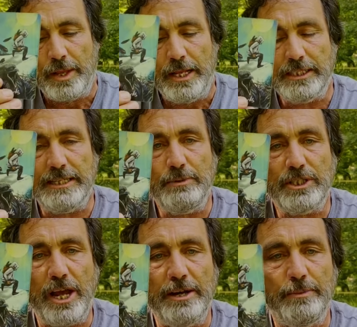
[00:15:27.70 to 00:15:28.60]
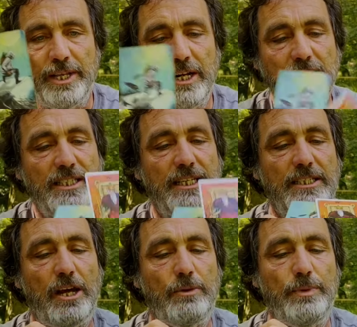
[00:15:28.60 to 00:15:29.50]
Let's see what's going on with the Light Seers
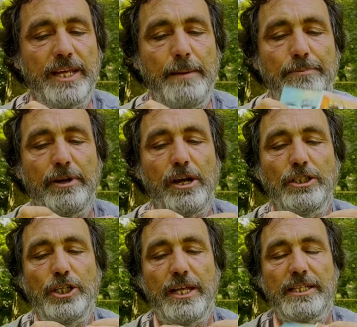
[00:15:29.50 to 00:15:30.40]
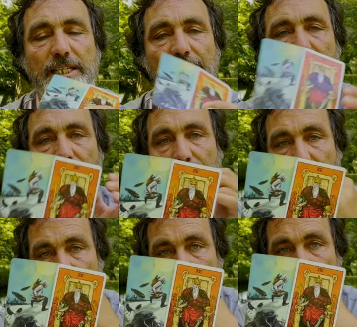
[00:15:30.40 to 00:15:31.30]
card. With the Emperor card, you get the Seven
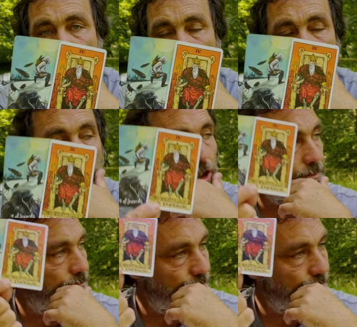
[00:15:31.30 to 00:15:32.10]
of Swords.